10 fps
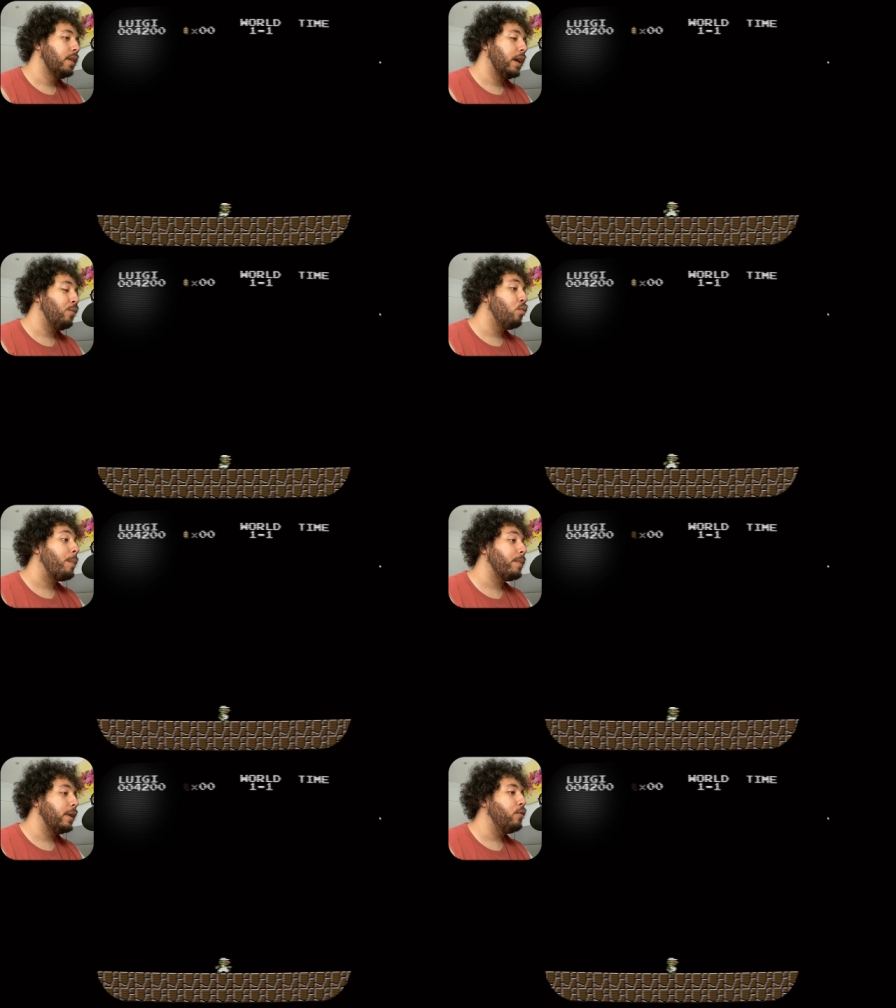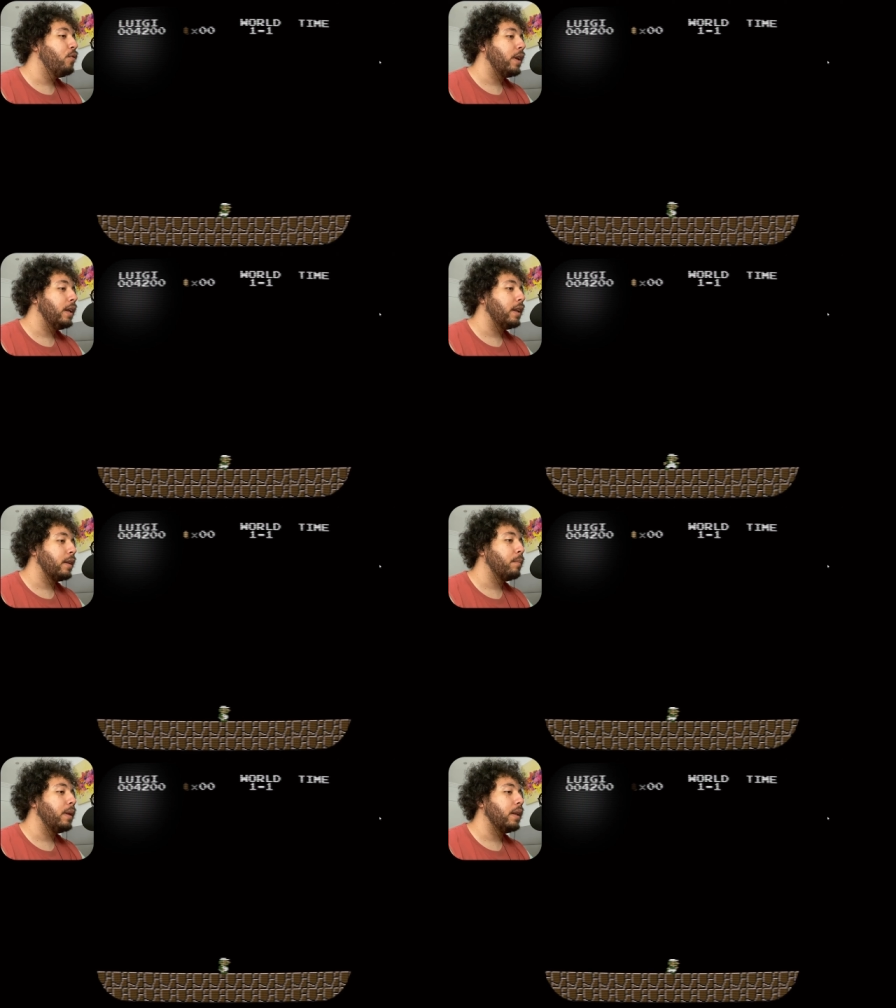It rockly running
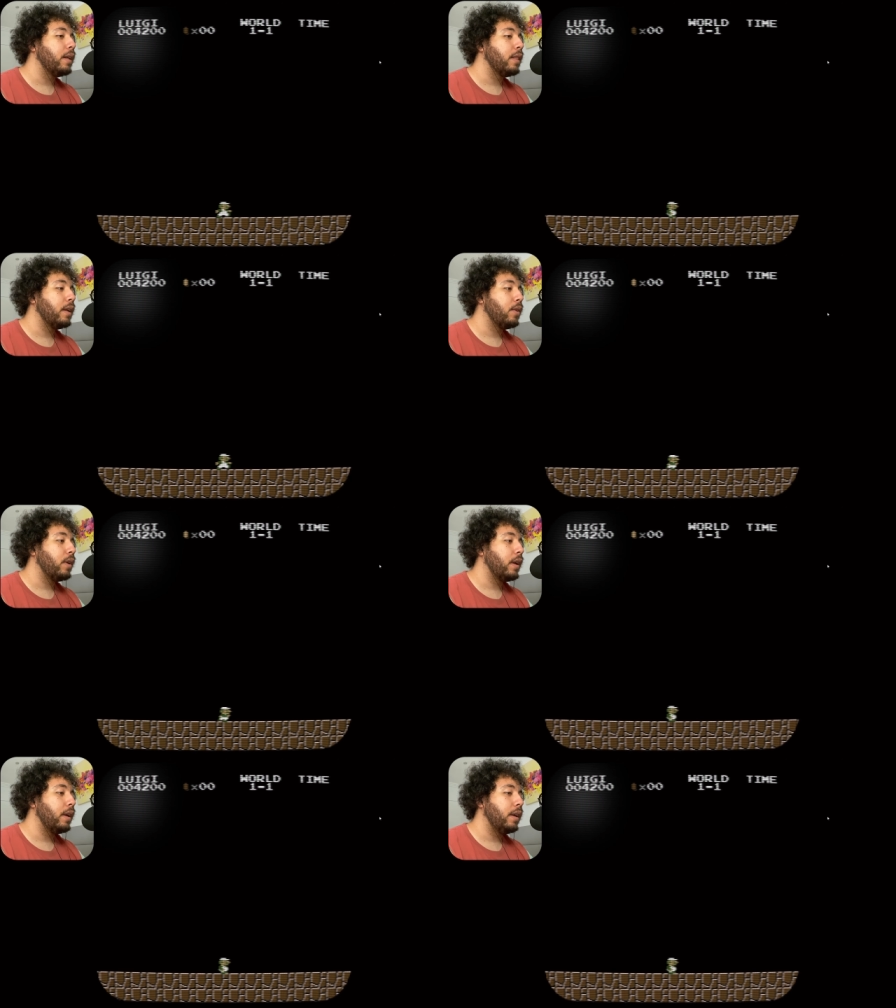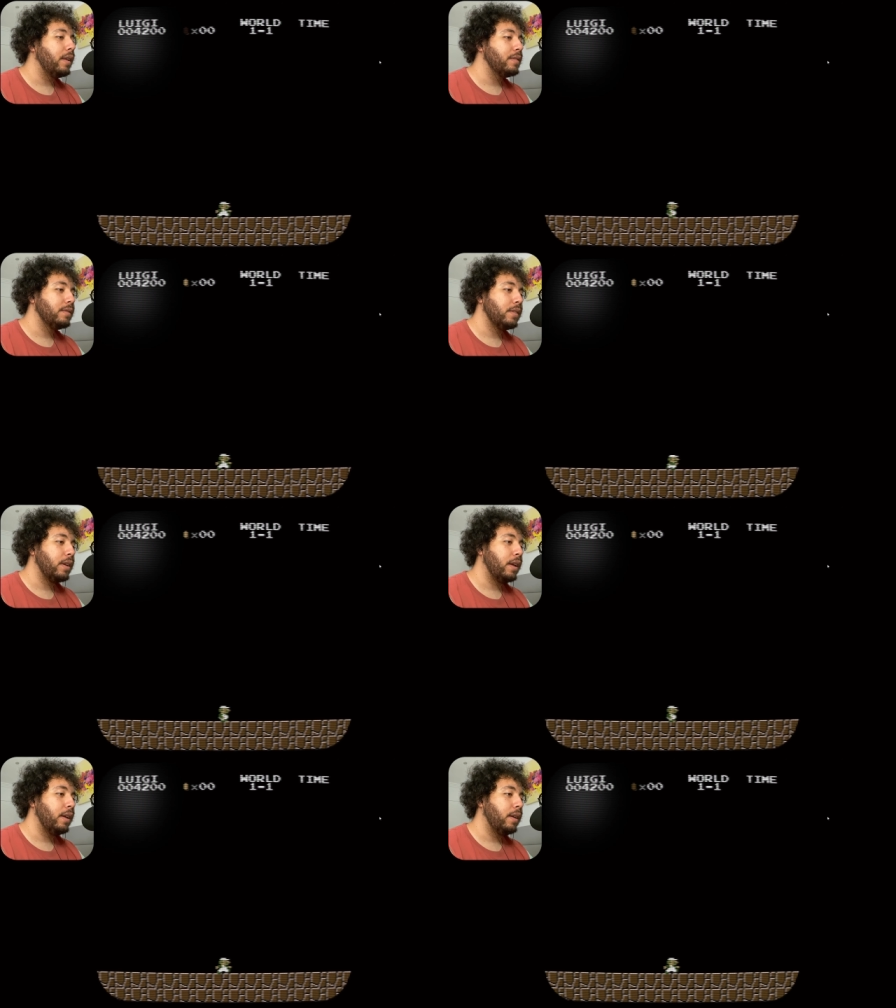at me like that, okay?
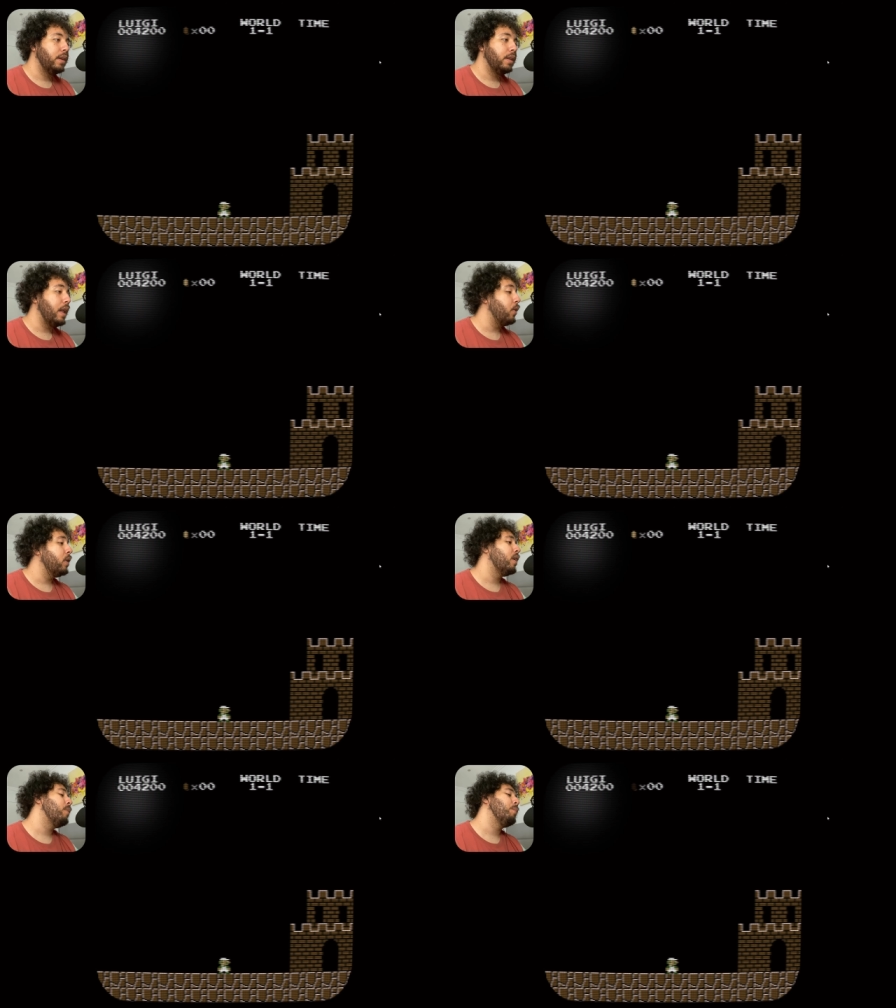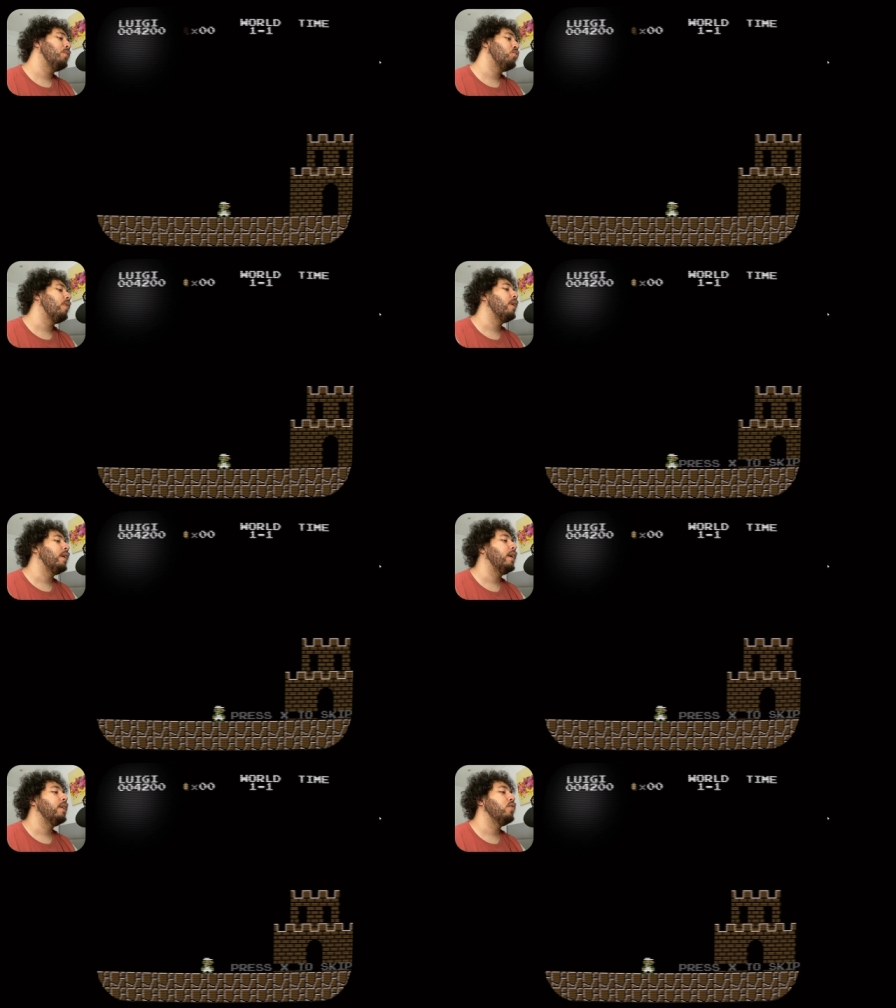Okay? Now you gotta make me
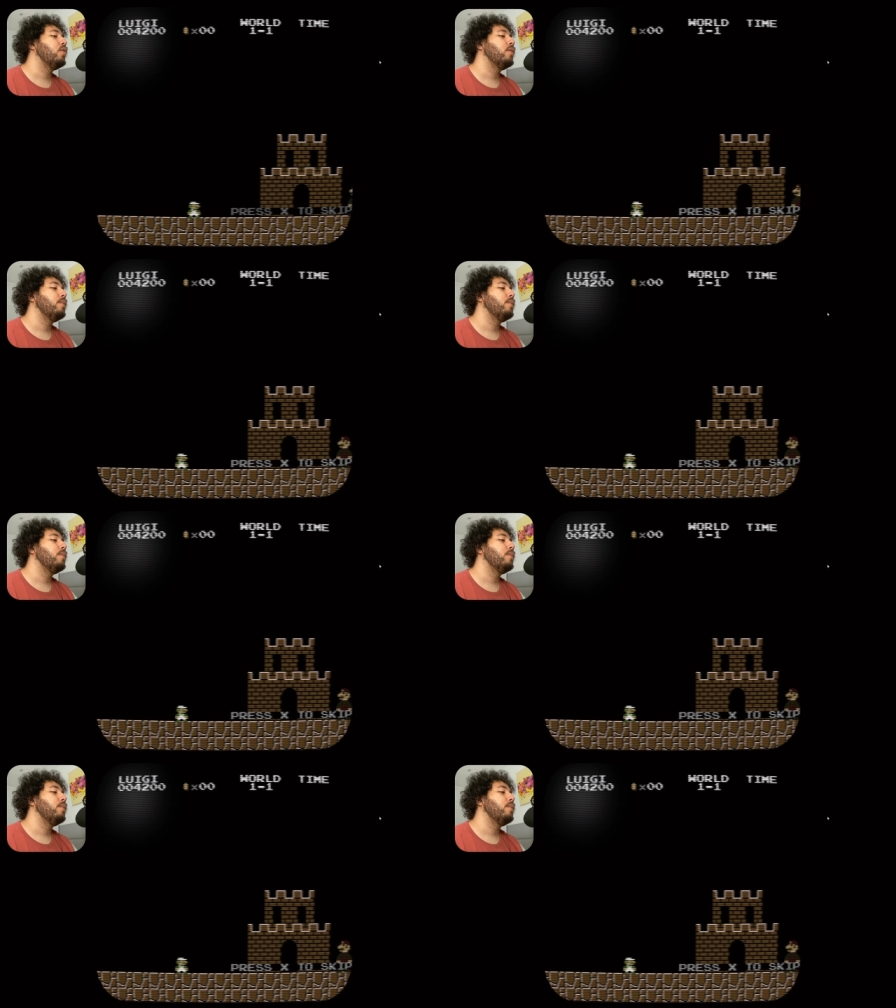try it.